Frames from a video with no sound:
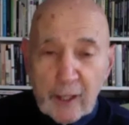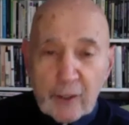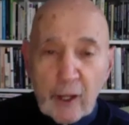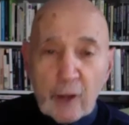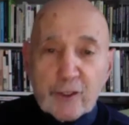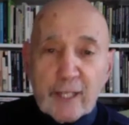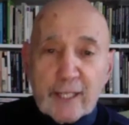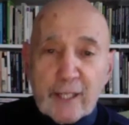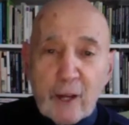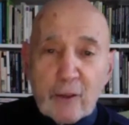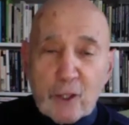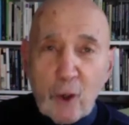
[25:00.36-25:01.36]
So they
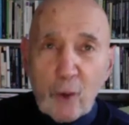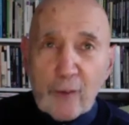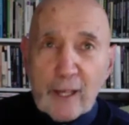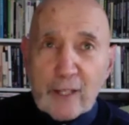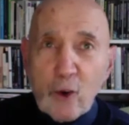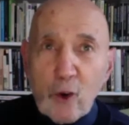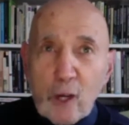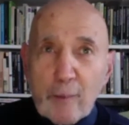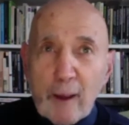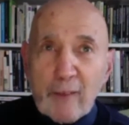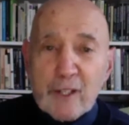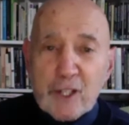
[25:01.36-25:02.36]
don't talk, they talk
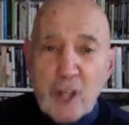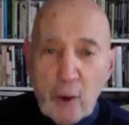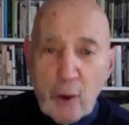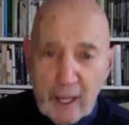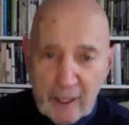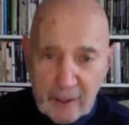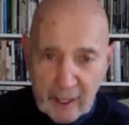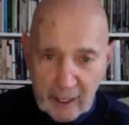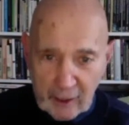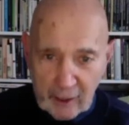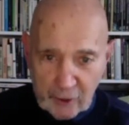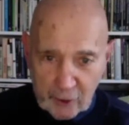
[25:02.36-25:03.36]
about the jokey
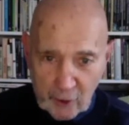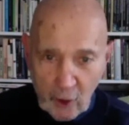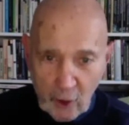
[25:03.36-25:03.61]
things